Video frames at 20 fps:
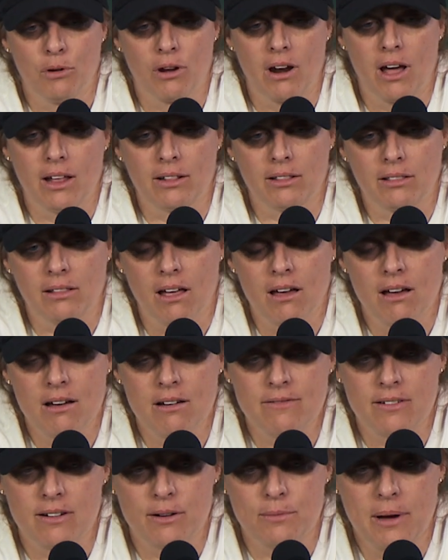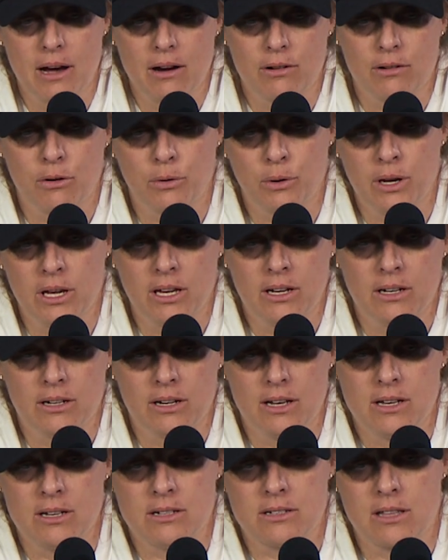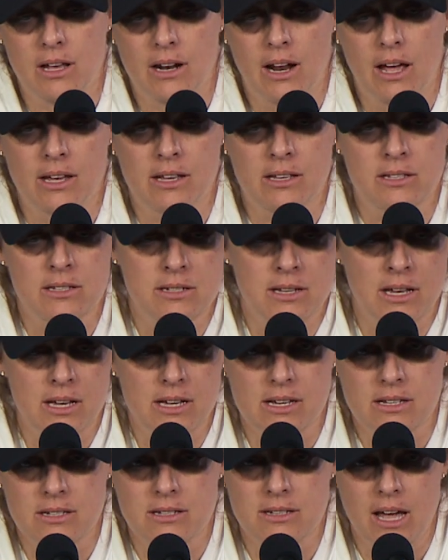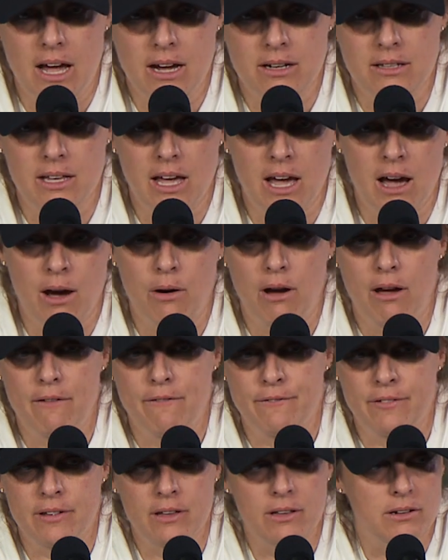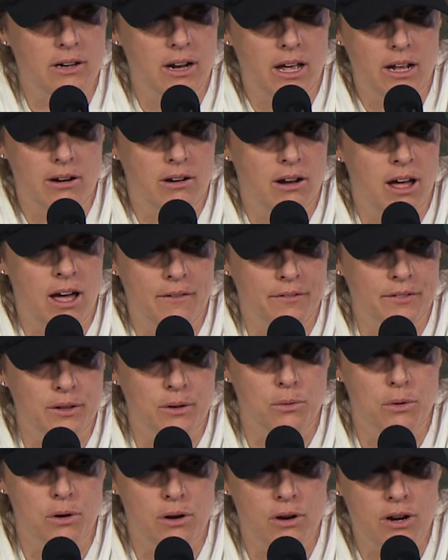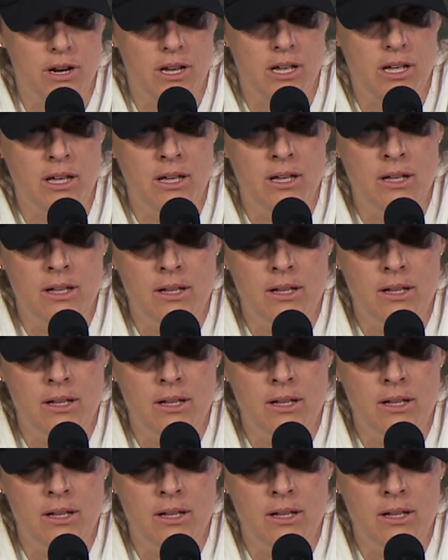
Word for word: I love about Queen is that I can say exactly how I feel and I don't have to worry